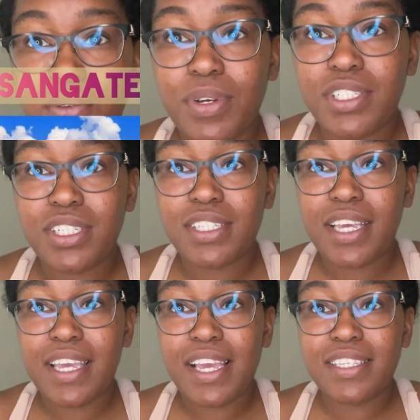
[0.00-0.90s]
which is
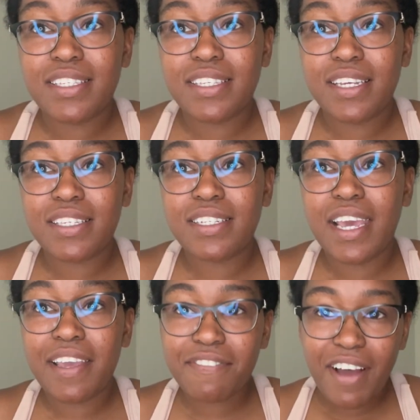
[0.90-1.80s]
like a
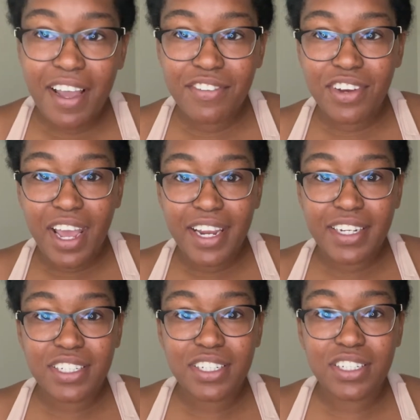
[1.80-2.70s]
6-day, 5-night